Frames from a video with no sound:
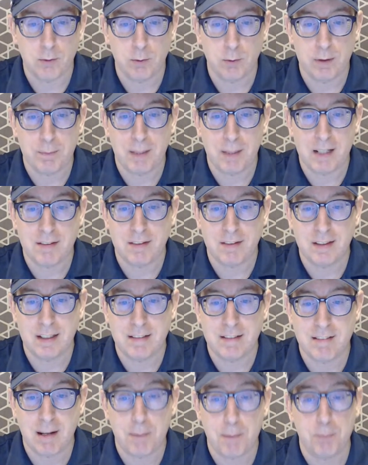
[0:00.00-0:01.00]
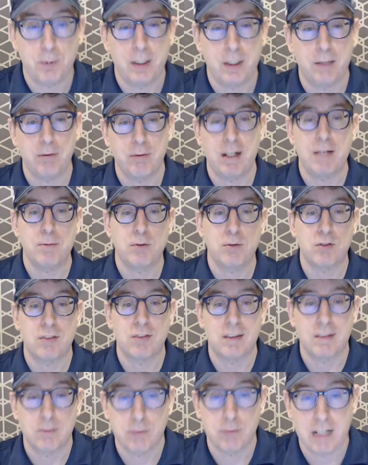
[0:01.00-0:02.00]
replacing the temporary
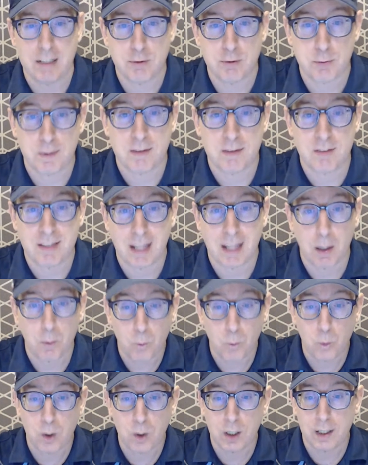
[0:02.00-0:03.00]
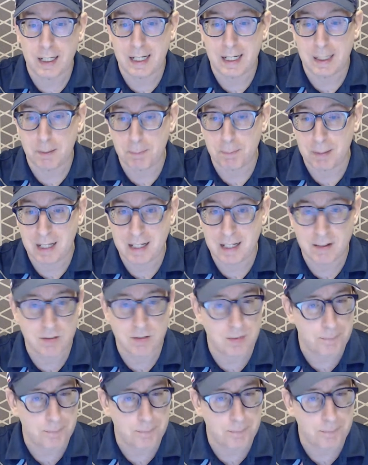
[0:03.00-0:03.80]
arrangements that were in place.